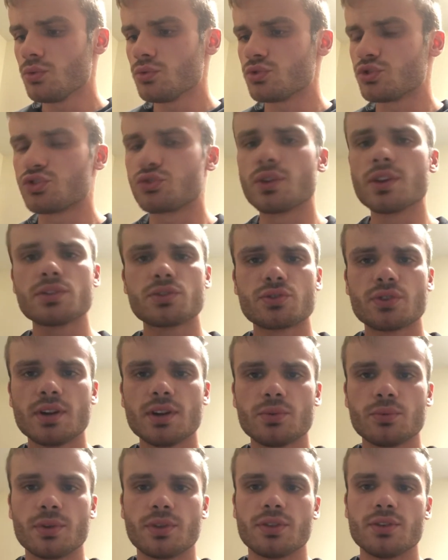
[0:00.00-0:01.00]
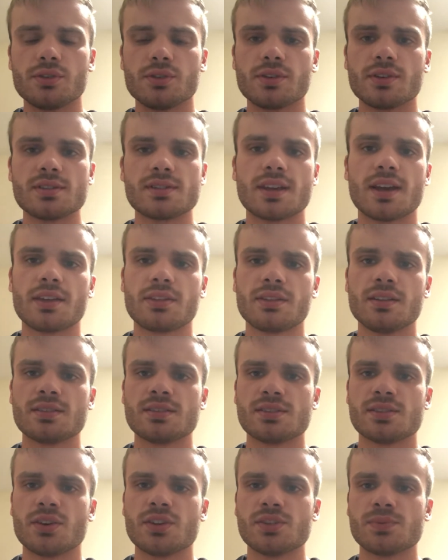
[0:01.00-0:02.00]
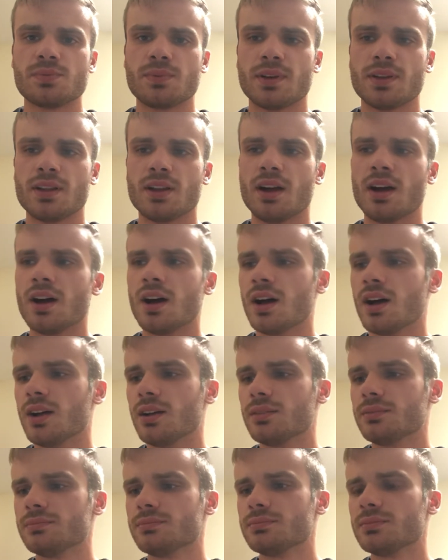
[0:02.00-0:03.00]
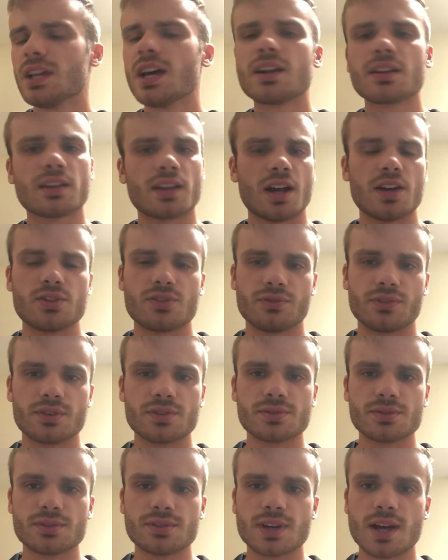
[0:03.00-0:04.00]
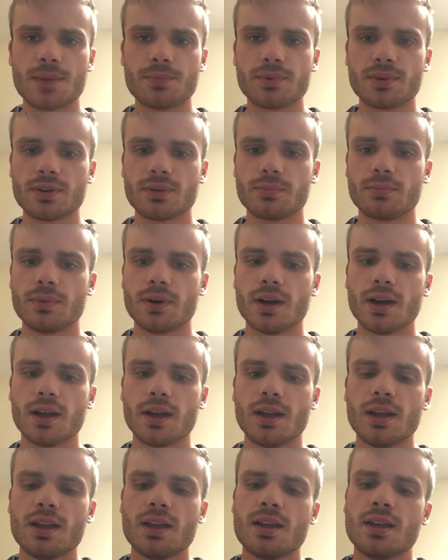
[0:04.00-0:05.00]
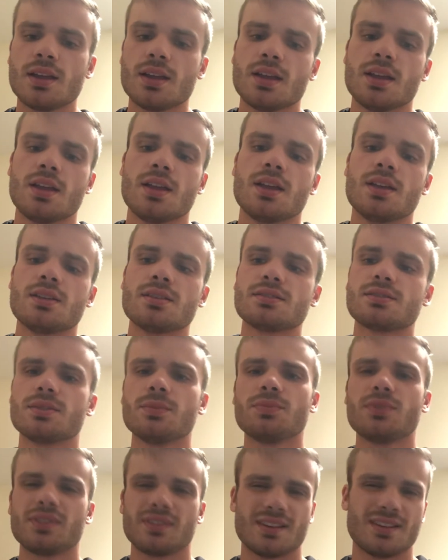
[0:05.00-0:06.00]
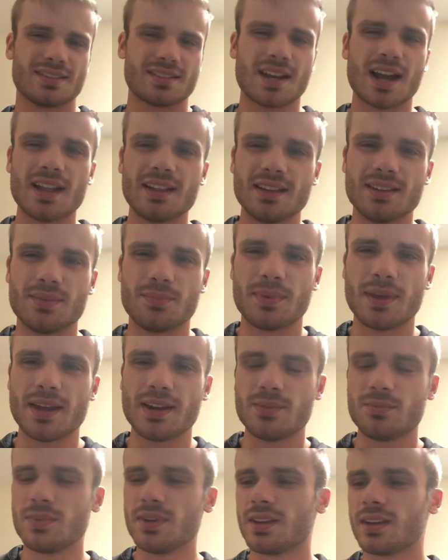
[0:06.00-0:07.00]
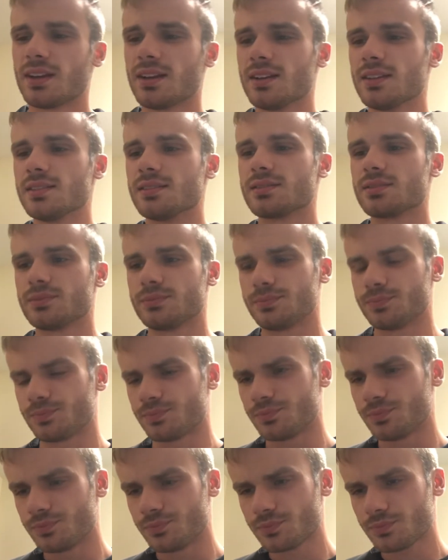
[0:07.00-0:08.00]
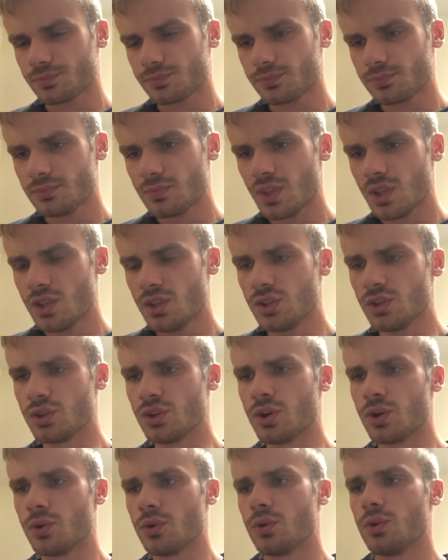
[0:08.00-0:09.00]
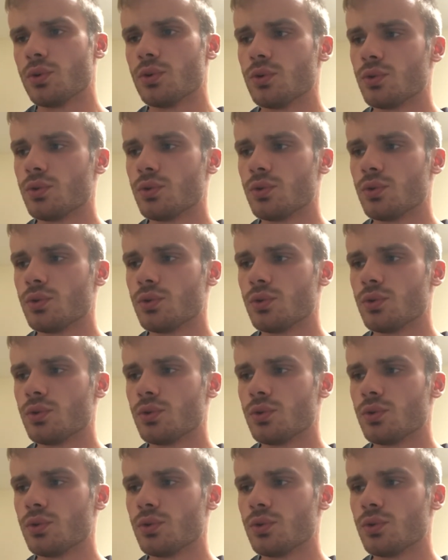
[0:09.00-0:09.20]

strength training with endurance athletes has always been not a controversial topic, but something that is highly debated because, you know,